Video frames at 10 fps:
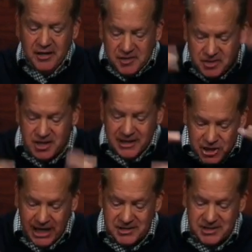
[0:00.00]

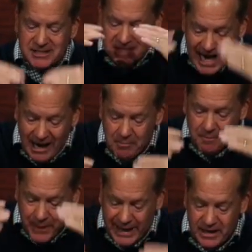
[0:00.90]
such as has
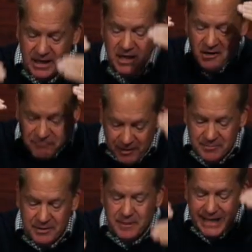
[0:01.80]
not been from
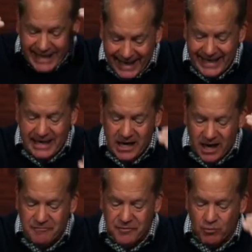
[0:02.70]
the beginning
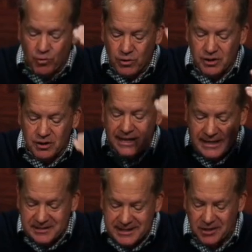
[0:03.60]
of the world
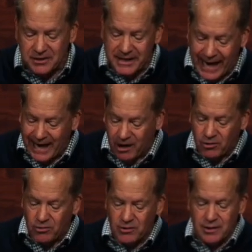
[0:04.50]
until
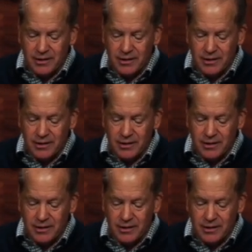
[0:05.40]
now.